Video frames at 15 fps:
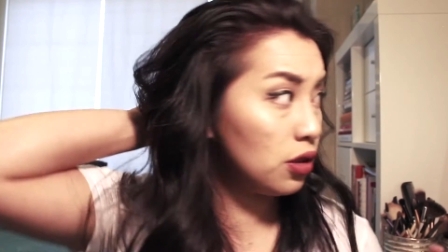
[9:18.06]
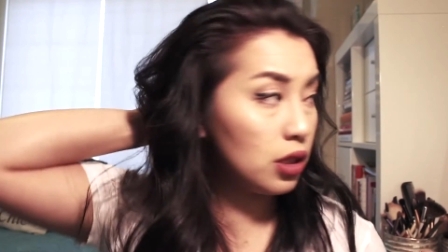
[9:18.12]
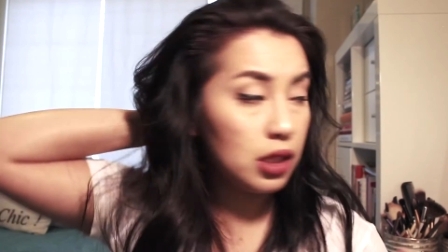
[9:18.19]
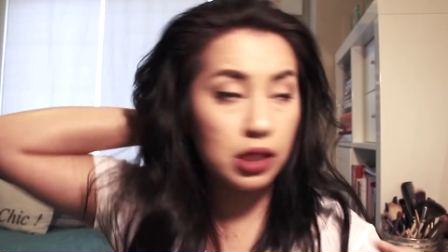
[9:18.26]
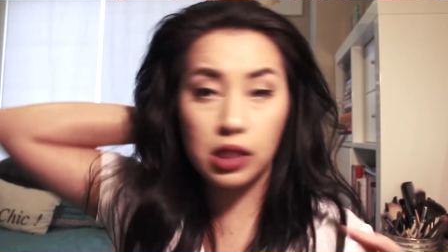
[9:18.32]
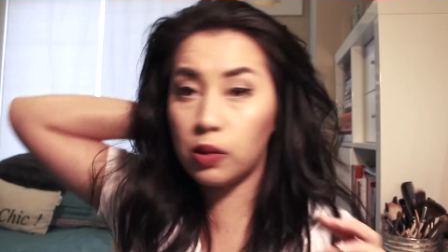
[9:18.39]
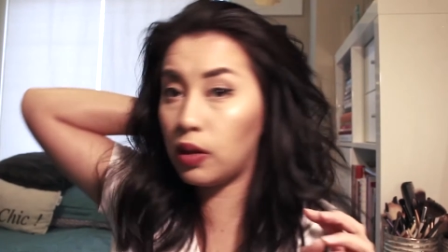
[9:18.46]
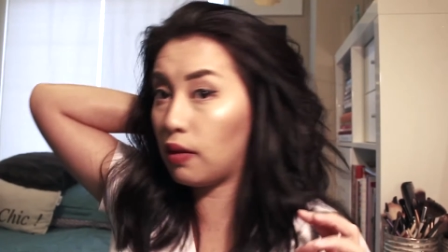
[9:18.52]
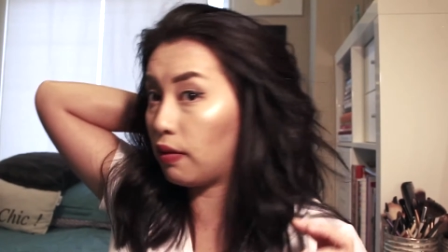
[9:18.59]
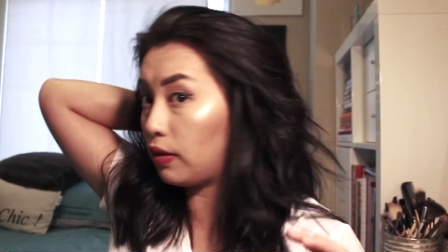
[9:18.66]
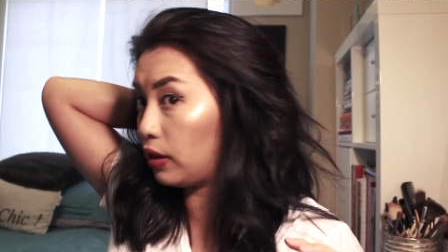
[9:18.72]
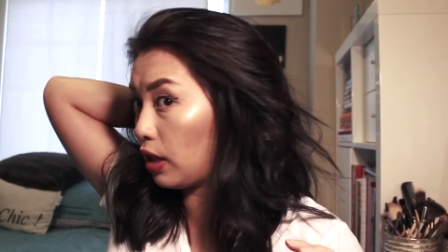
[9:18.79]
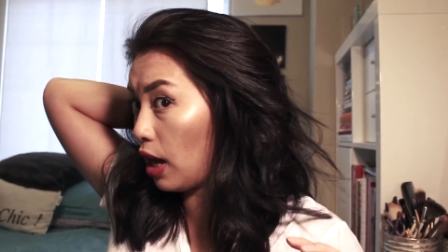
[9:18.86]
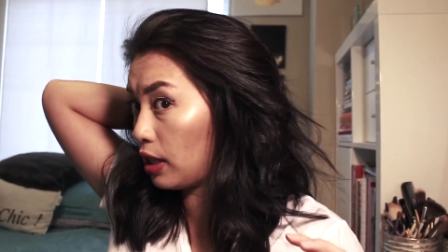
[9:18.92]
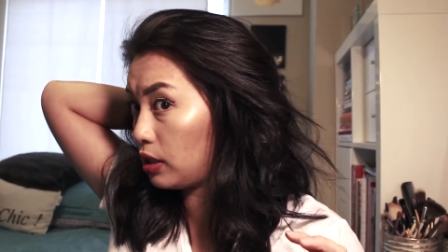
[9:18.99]
you can see, we have
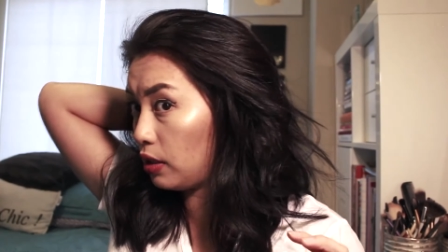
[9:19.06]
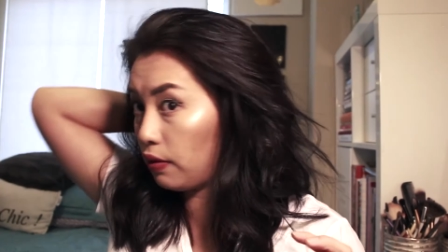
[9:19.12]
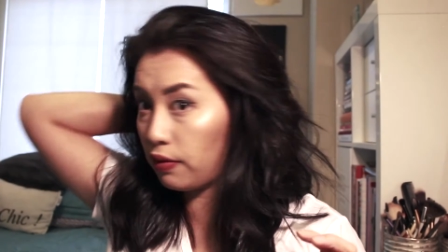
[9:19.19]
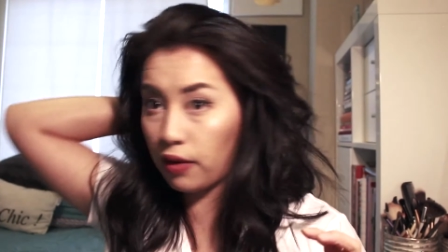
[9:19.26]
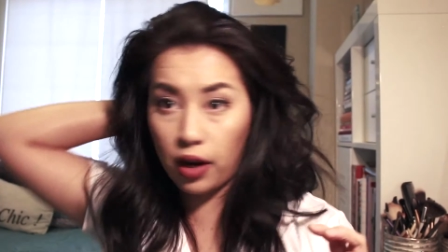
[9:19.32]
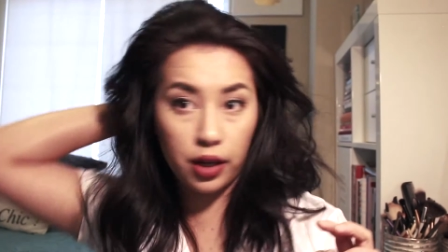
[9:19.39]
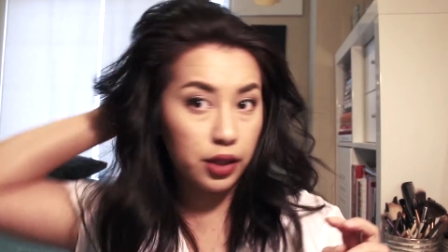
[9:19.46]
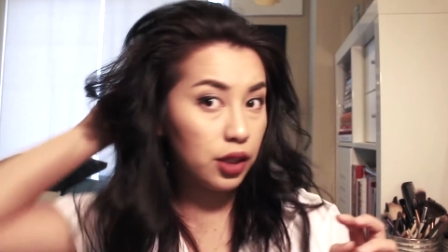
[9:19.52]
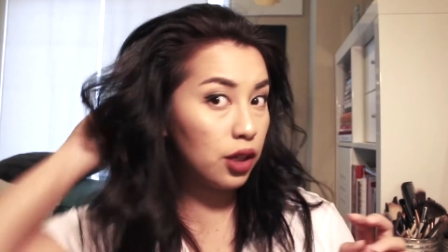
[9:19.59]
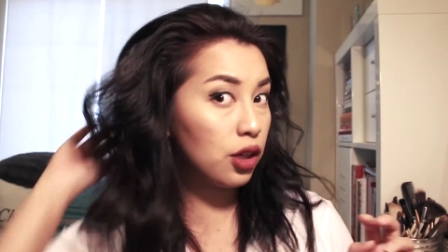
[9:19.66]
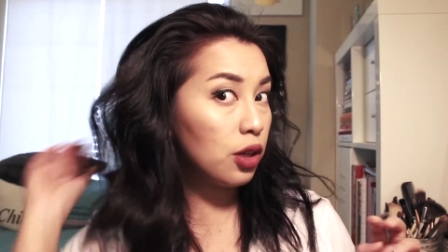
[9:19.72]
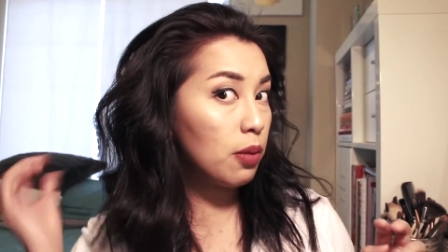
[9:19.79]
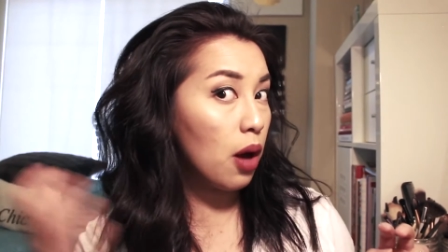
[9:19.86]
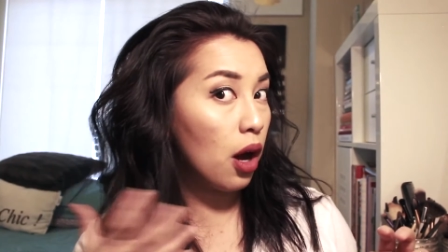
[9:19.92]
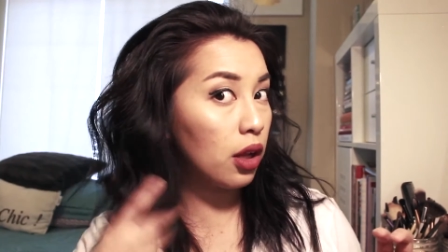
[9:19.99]
lots of
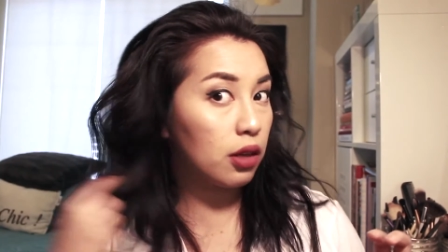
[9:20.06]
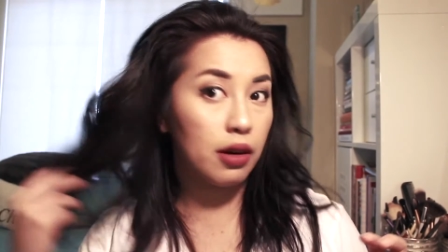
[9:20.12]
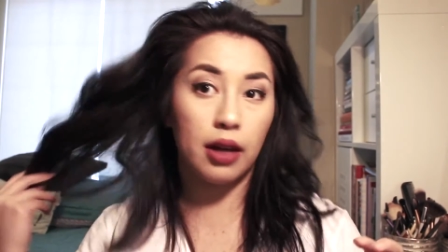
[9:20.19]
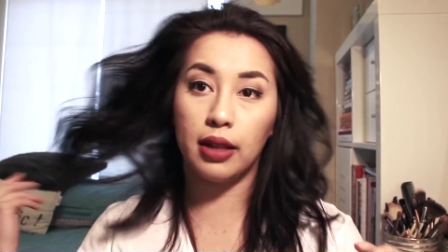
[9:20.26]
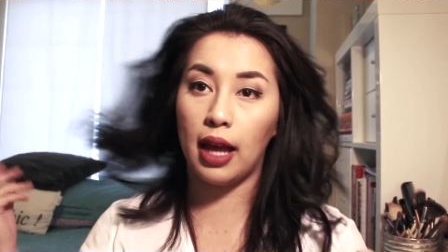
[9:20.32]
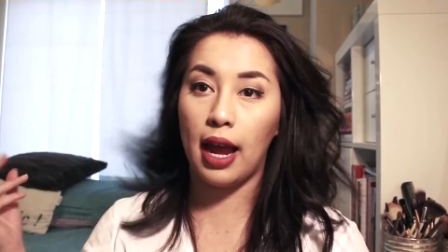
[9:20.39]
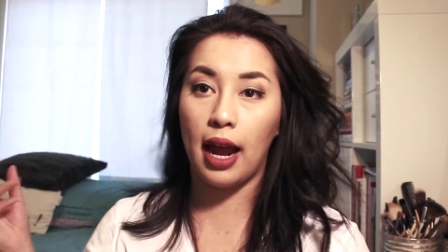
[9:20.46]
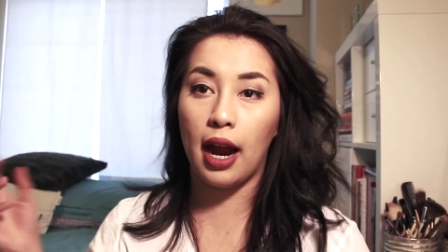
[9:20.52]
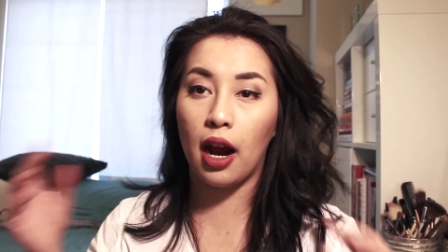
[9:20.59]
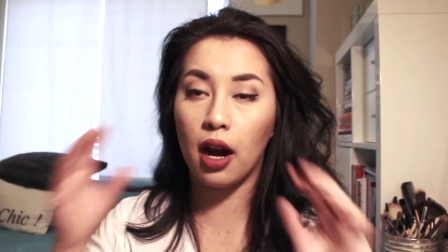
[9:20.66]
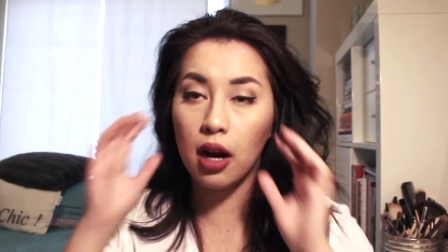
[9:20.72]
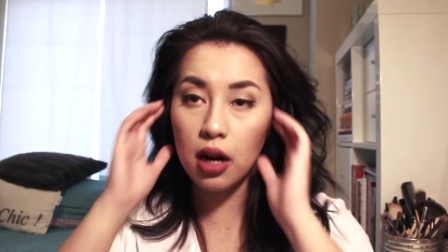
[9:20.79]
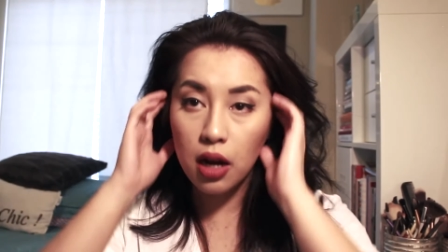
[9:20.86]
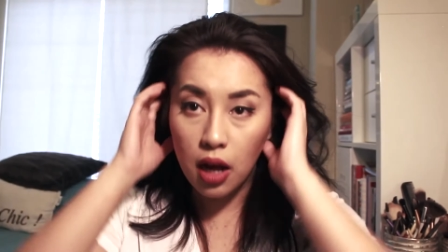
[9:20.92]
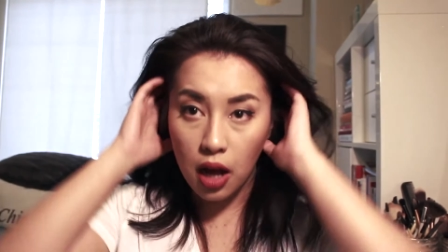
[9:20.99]
volume all around the
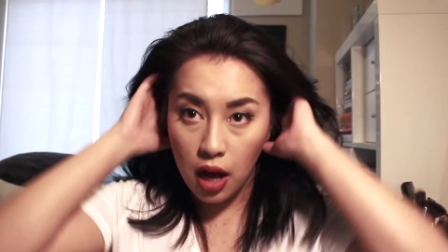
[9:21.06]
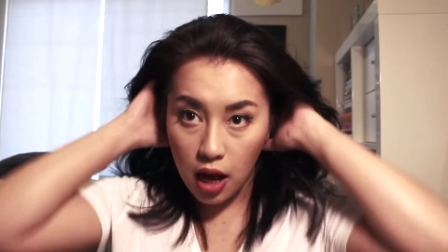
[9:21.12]
hair.